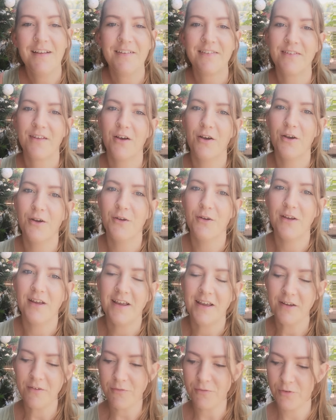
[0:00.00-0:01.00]
So
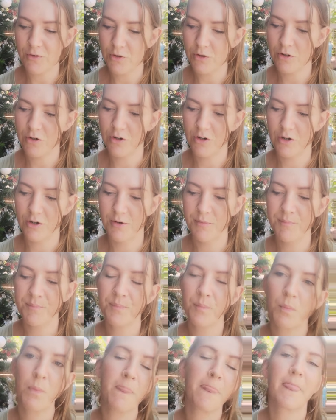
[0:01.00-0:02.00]
if your
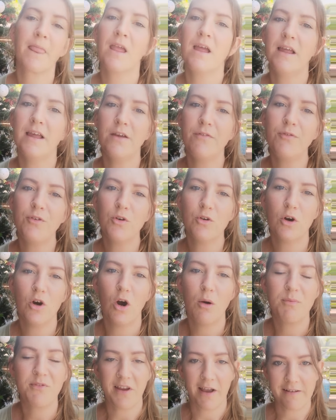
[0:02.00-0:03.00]

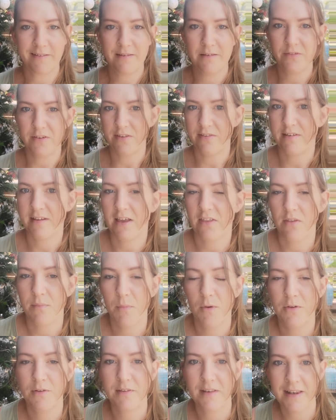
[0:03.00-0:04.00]
objective is to get the
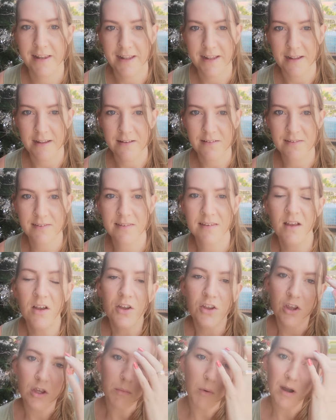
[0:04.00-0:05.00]
most leads,
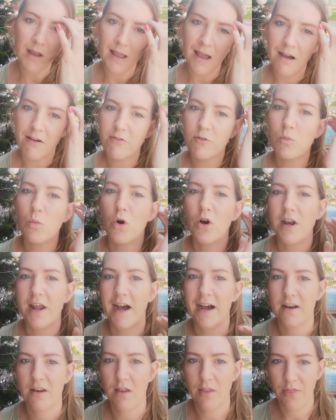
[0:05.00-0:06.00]
you might have one
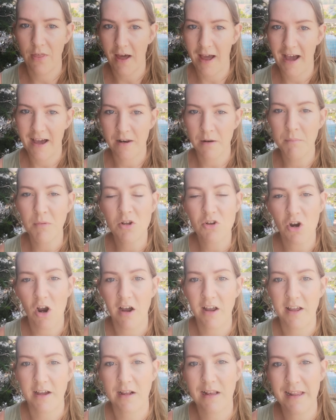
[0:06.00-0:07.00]
ad that had a much
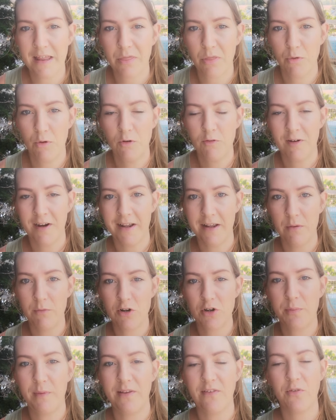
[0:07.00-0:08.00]
higher click-through rate,
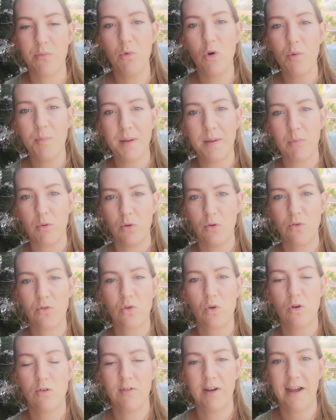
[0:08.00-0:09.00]
which means more people who
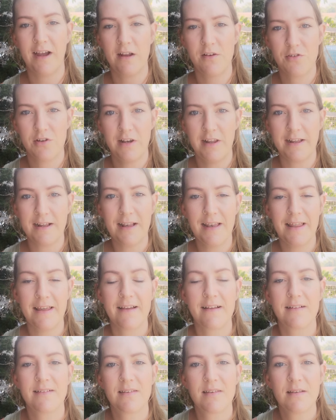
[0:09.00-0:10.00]
saw it actually
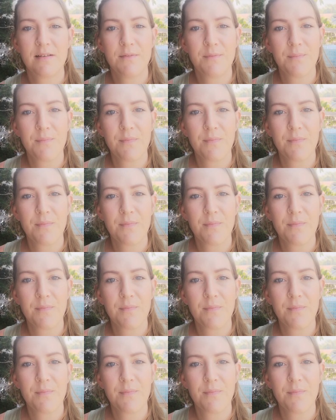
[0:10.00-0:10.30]
clicked.